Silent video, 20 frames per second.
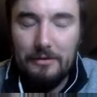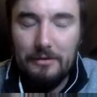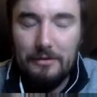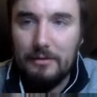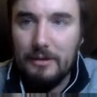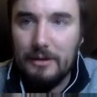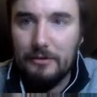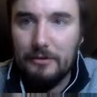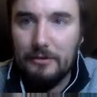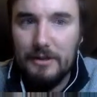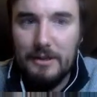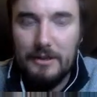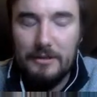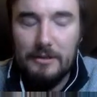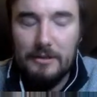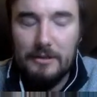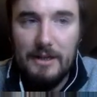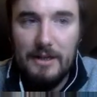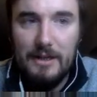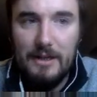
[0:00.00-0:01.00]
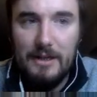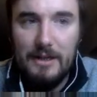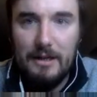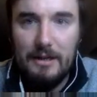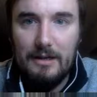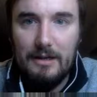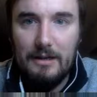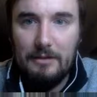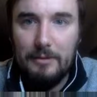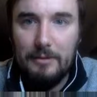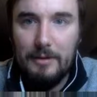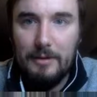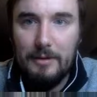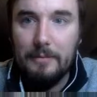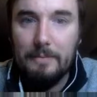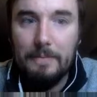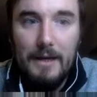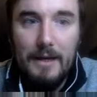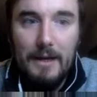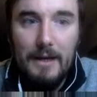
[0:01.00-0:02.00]
I just literally clicked on that, and here
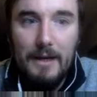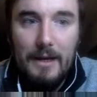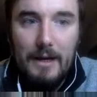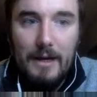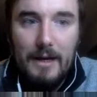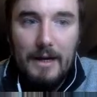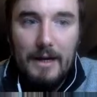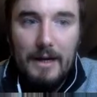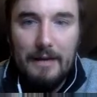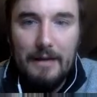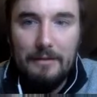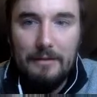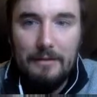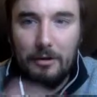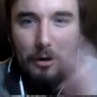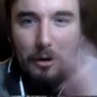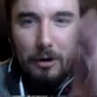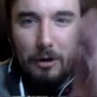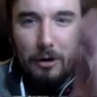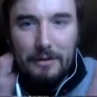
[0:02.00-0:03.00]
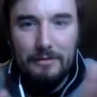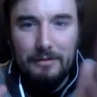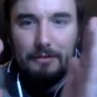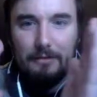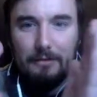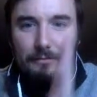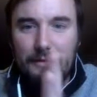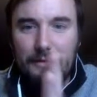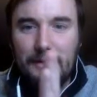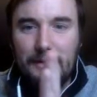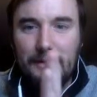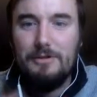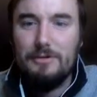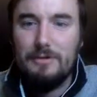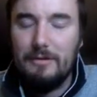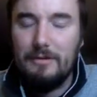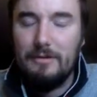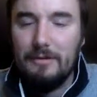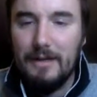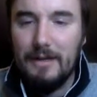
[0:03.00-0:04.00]
we go. And they're always like
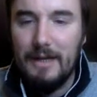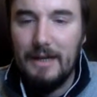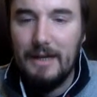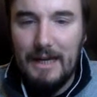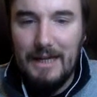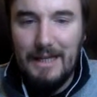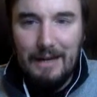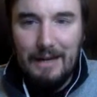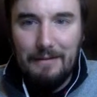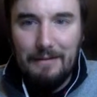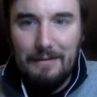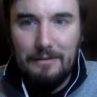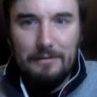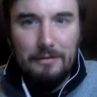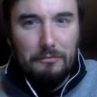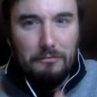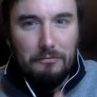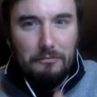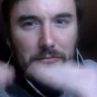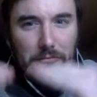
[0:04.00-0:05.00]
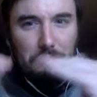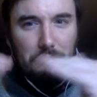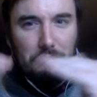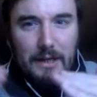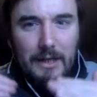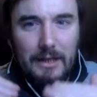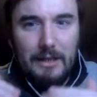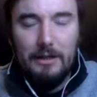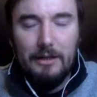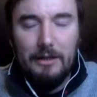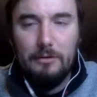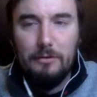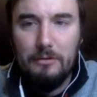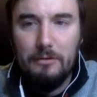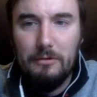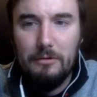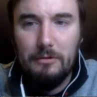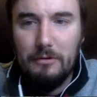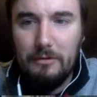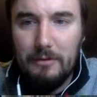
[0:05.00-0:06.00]
regional, and they have these like really
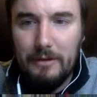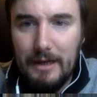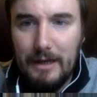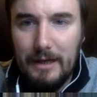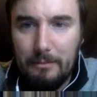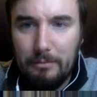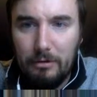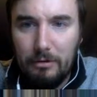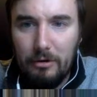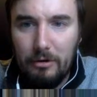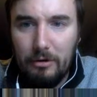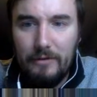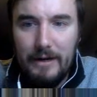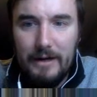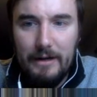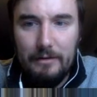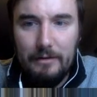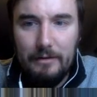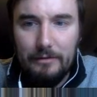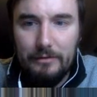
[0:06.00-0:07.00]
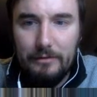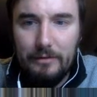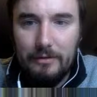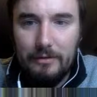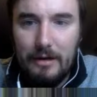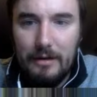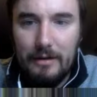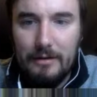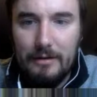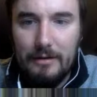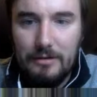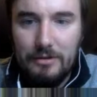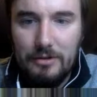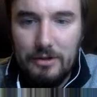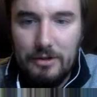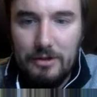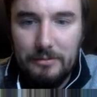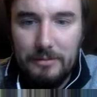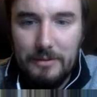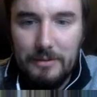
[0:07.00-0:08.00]
cool like profiles on
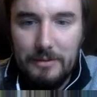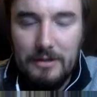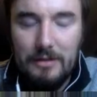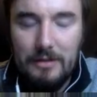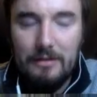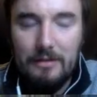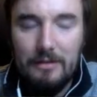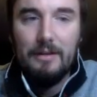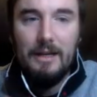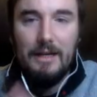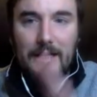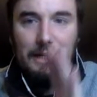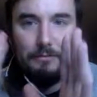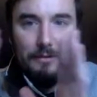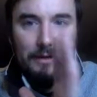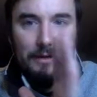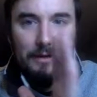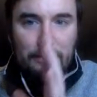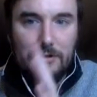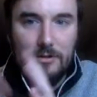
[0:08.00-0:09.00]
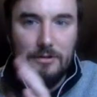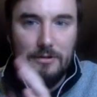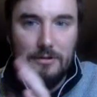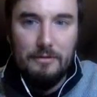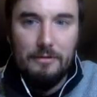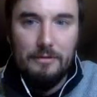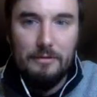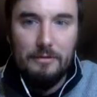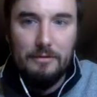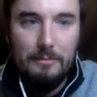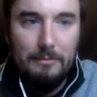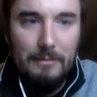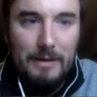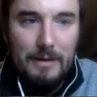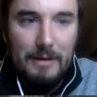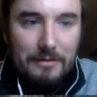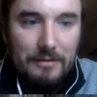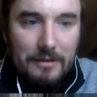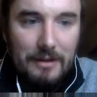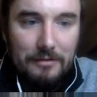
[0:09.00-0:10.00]
shark species in a regional
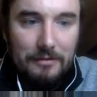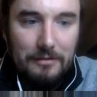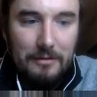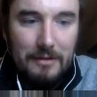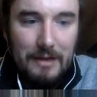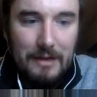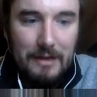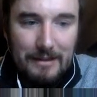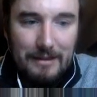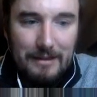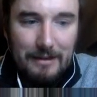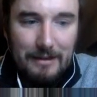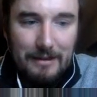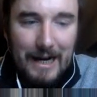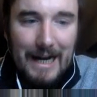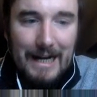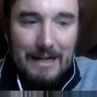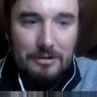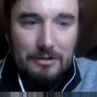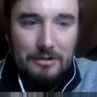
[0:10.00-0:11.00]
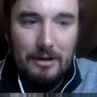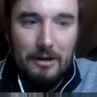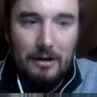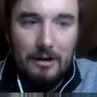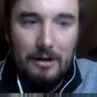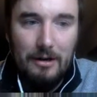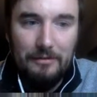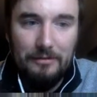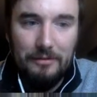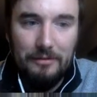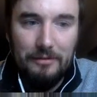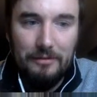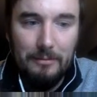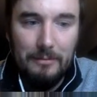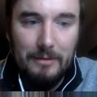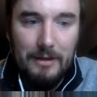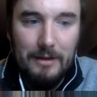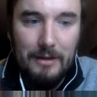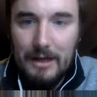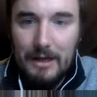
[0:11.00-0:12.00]
mindset. So they're actually
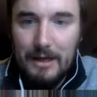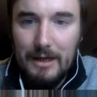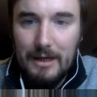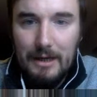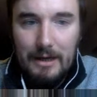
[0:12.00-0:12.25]
awesome.